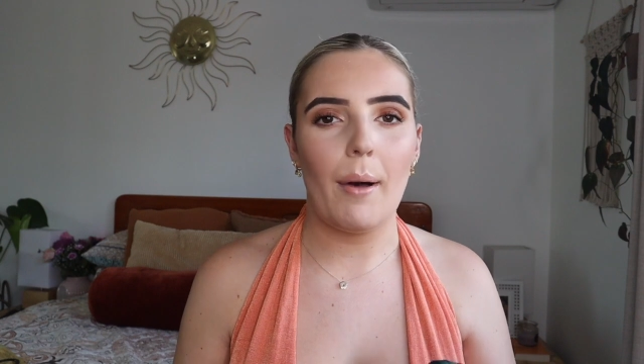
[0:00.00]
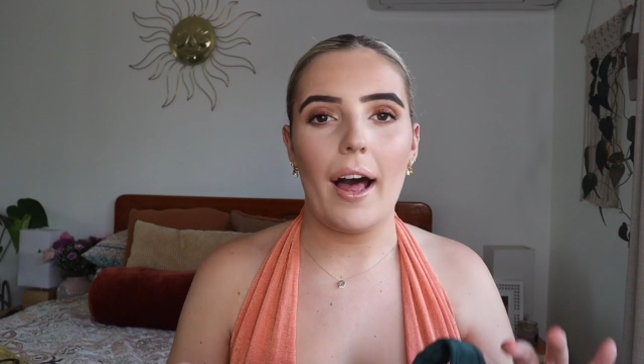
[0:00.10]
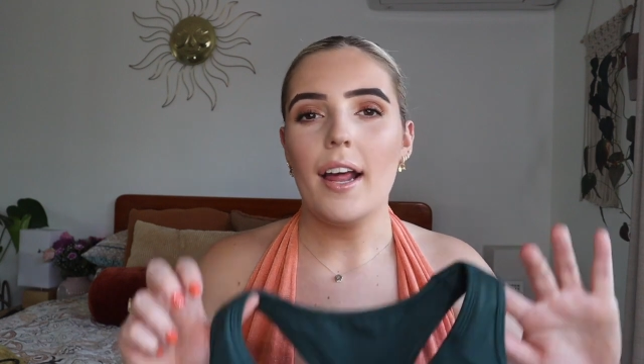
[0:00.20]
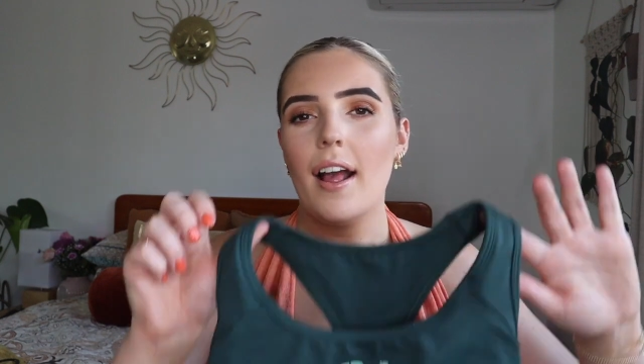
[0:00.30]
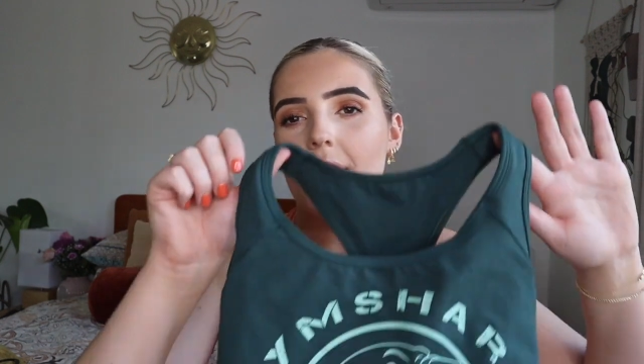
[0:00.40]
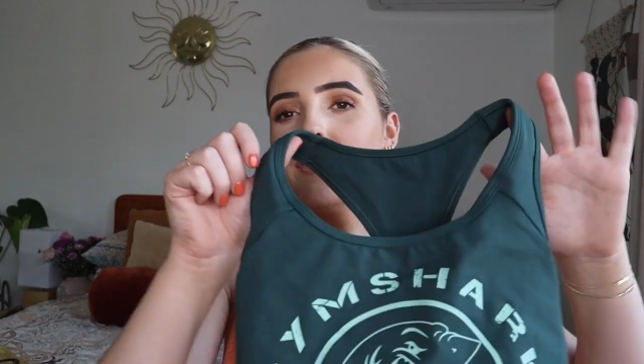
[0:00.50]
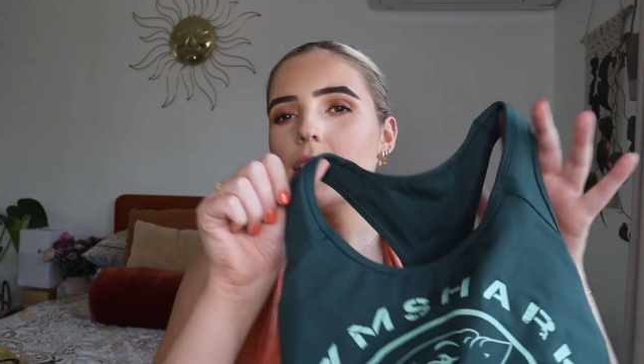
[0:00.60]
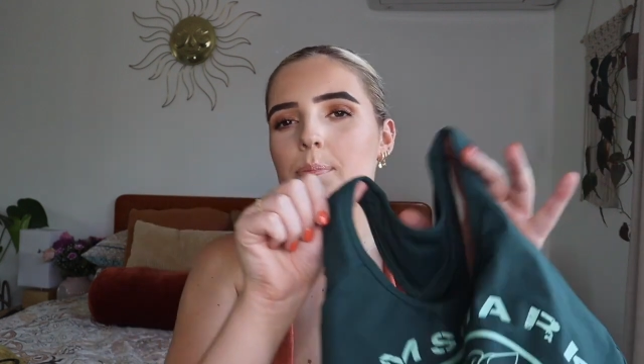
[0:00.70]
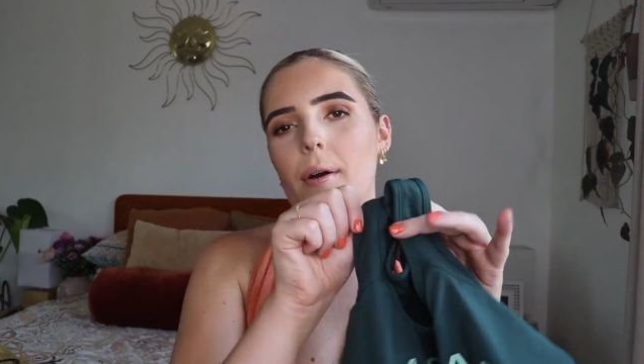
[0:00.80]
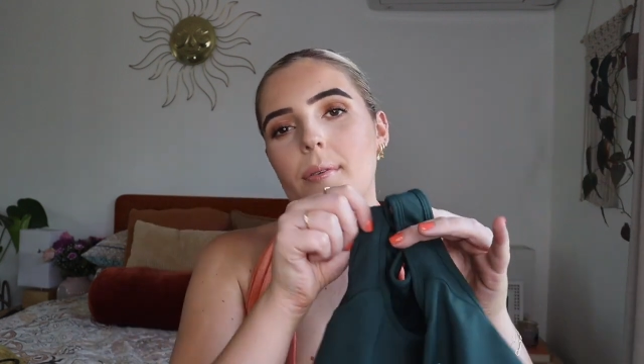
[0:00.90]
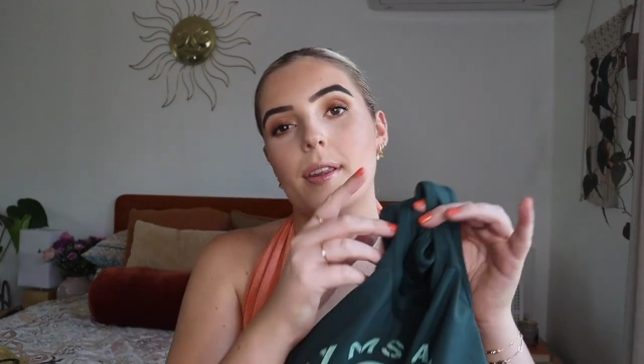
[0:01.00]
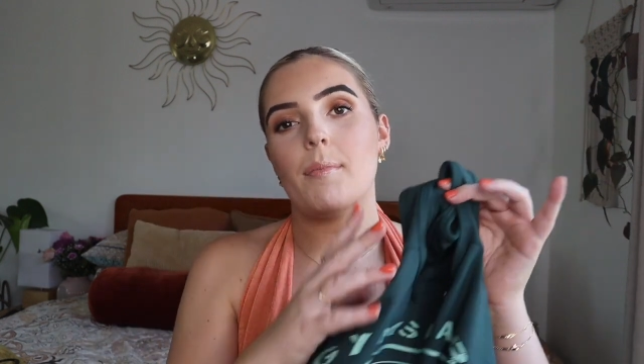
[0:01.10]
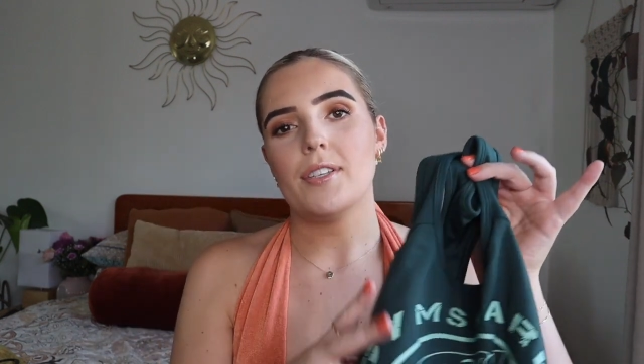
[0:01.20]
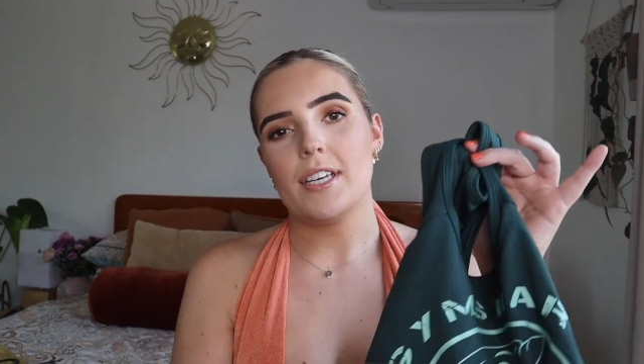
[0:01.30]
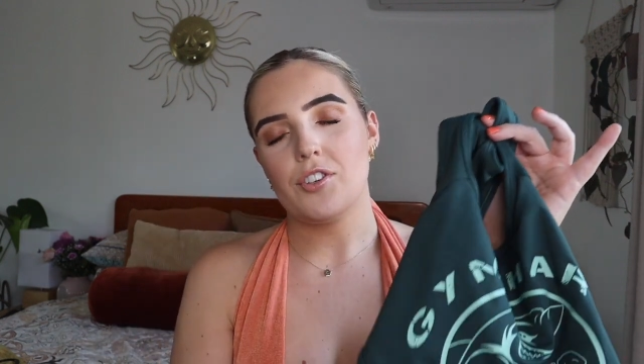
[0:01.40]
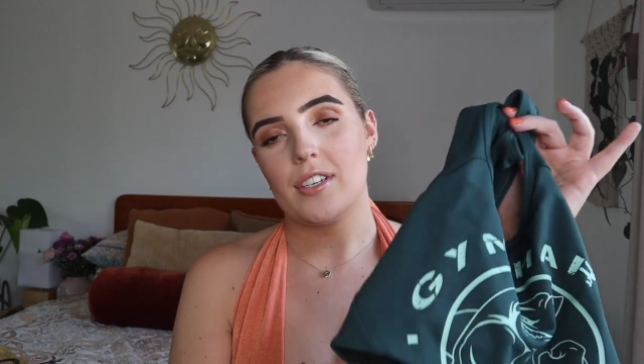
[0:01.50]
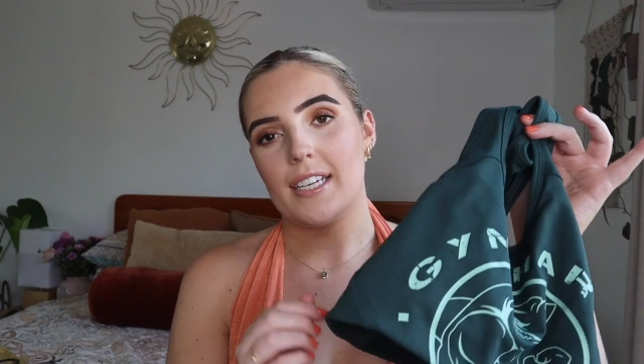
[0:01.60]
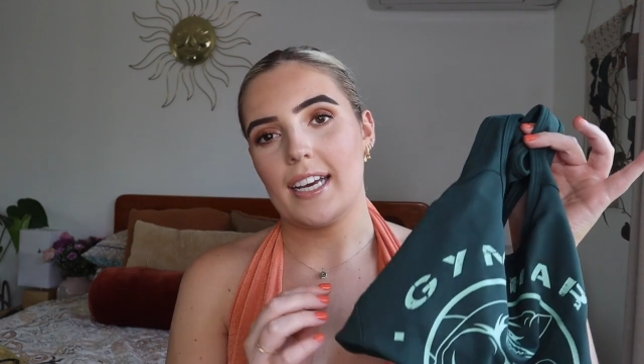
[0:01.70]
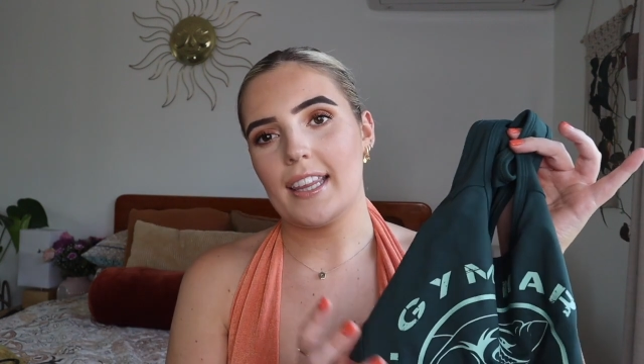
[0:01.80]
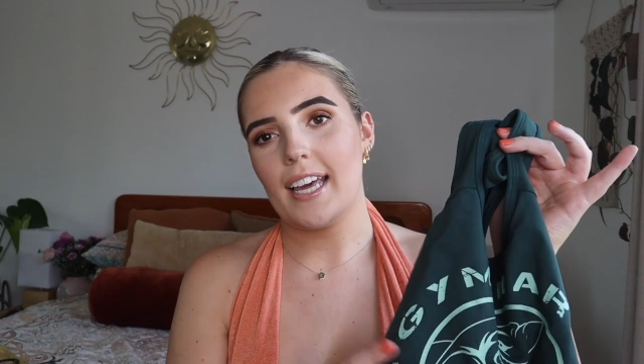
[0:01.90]
but this is probably the most
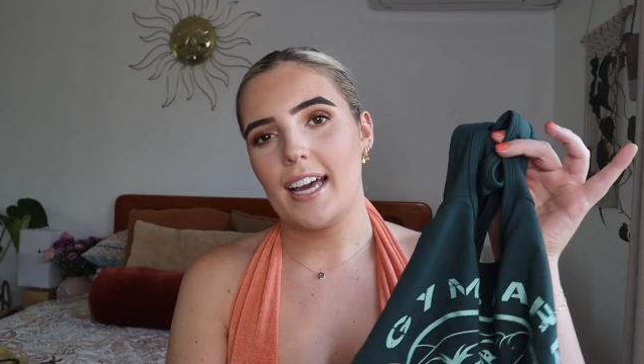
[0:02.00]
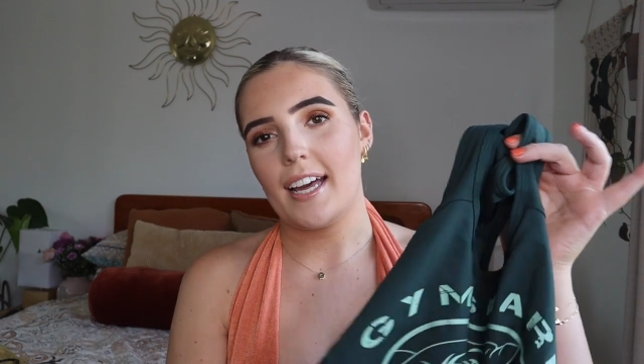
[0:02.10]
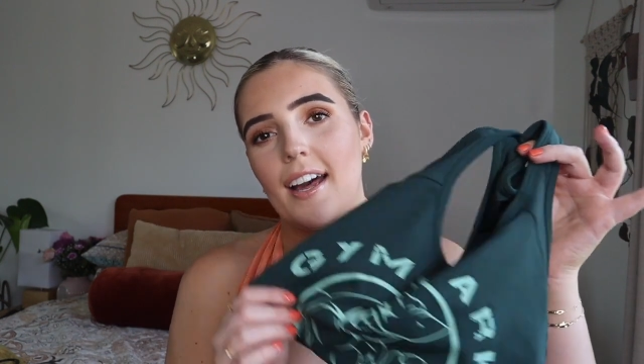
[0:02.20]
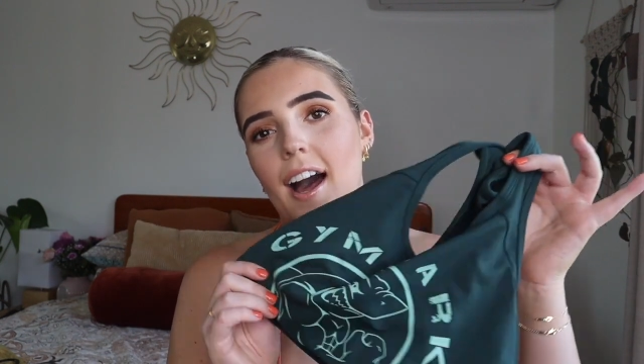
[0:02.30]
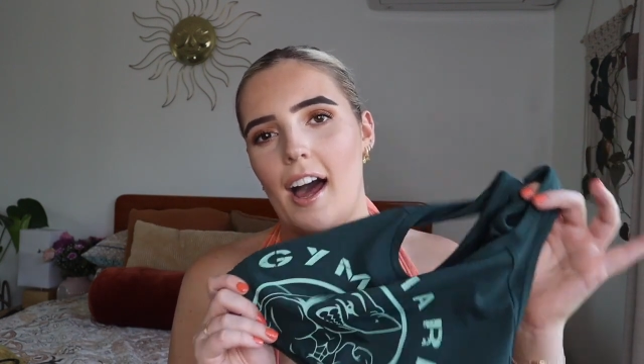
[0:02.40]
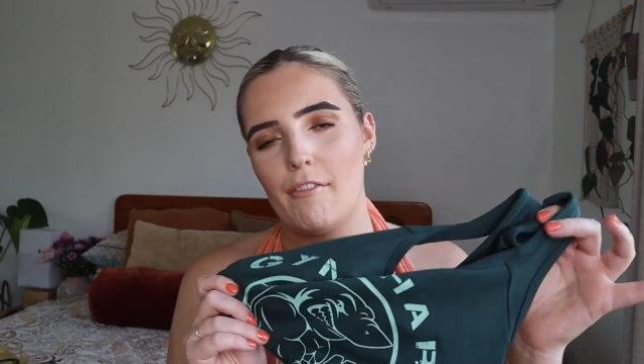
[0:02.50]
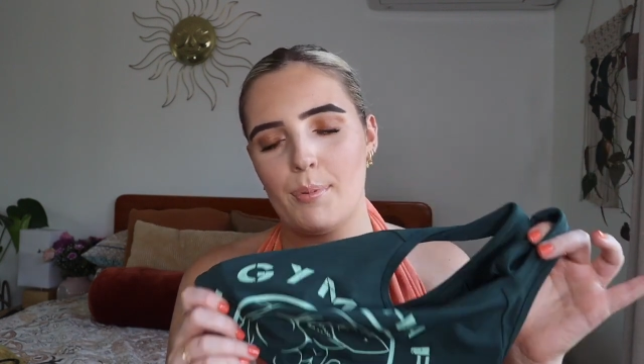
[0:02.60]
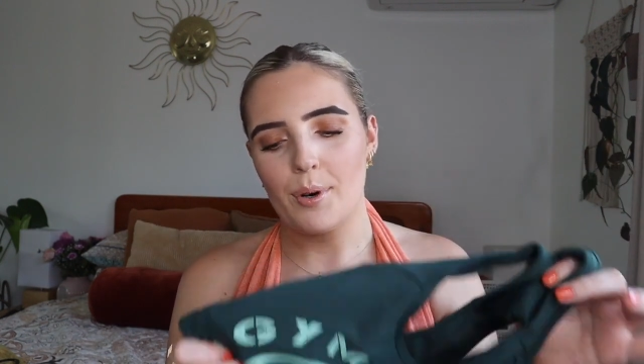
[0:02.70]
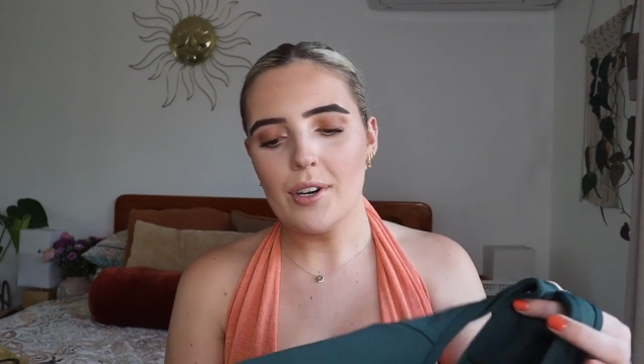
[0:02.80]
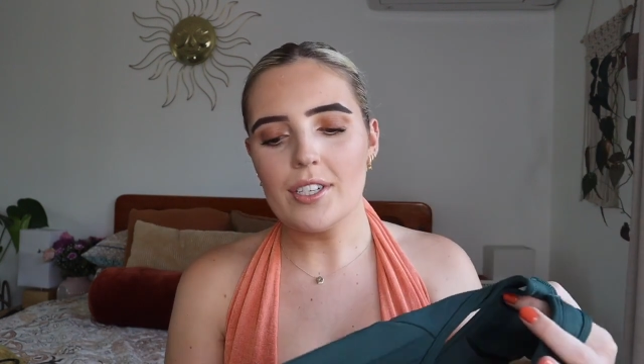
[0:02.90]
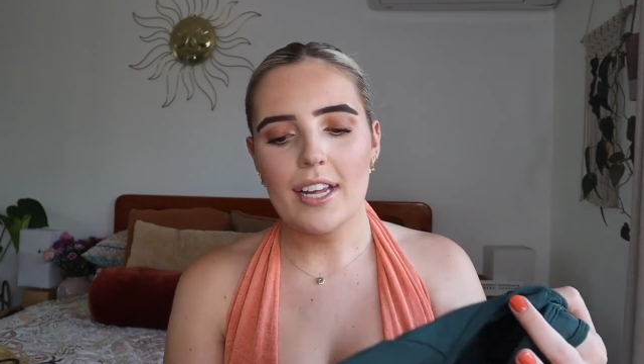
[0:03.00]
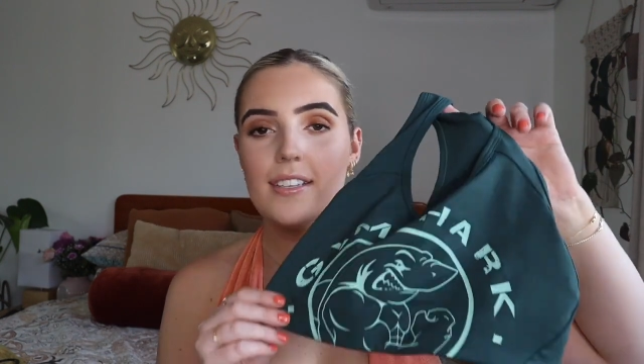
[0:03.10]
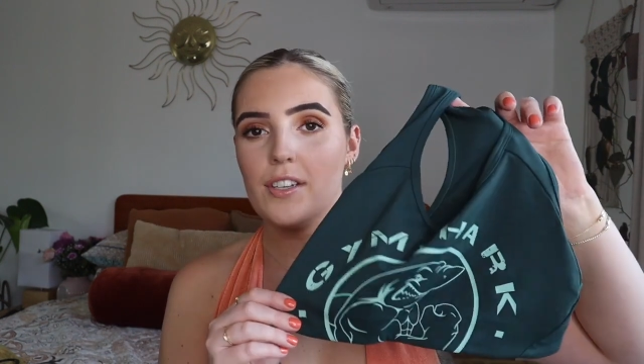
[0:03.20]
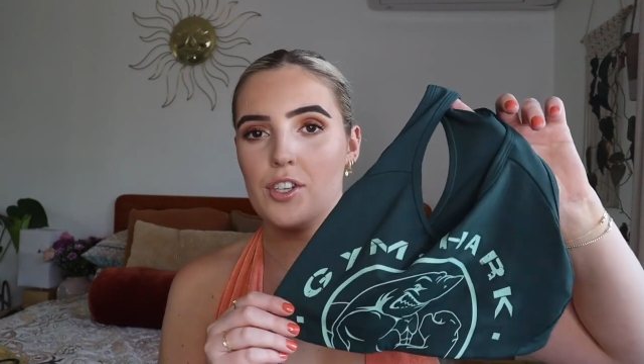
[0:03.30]
interesting thing I've bought. This is a